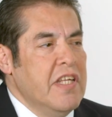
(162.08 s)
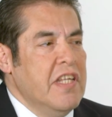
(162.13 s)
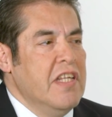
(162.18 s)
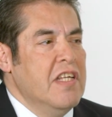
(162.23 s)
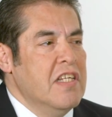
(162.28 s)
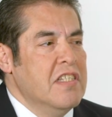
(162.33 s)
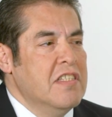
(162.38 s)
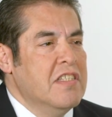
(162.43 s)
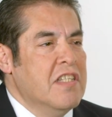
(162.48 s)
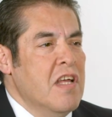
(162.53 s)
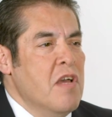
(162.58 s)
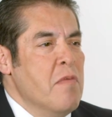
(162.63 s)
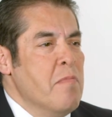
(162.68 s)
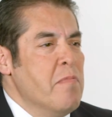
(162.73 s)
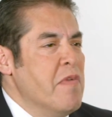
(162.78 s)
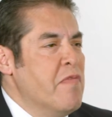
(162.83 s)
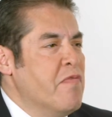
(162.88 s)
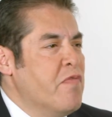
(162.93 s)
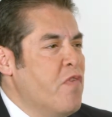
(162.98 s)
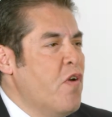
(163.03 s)
is,
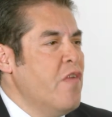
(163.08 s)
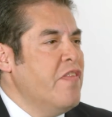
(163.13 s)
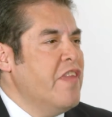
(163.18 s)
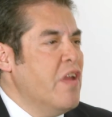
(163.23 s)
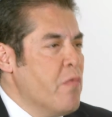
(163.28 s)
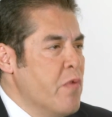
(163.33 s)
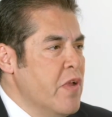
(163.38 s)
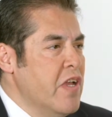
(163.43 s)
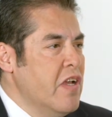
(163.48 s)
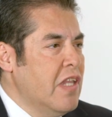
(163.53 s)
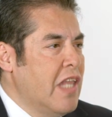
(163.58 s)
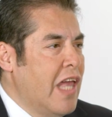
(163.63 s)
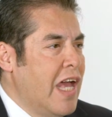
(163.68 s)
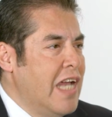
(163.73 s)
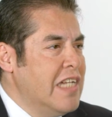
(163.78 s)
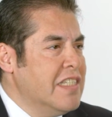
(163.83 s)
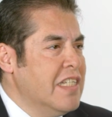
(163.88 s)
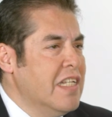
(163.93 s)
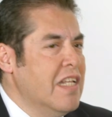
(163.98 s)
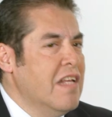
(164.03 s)
before they
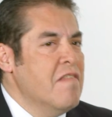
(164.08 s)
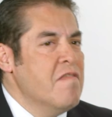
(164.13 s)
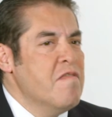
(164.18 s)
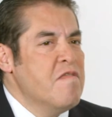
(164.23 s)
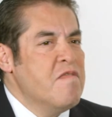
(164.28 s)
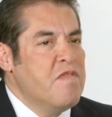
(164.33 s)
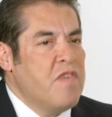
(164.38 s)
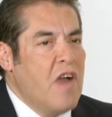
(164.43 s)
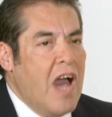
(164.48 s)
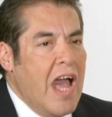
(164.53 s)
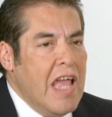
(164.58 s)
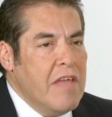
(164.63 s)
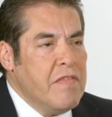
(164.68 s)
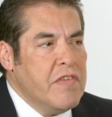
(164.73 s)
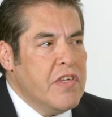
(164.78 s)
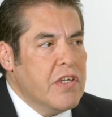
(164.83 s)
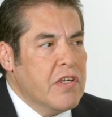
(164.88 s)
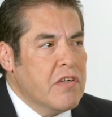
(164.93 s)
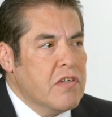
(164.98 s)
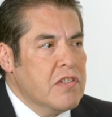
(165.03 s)
realize it, 5
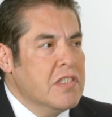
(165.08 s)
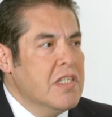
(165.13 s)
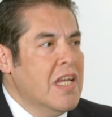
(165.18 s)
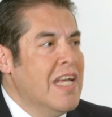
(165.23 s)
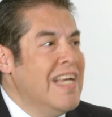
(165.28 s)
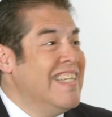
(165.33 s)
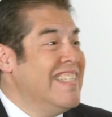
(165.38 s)
years,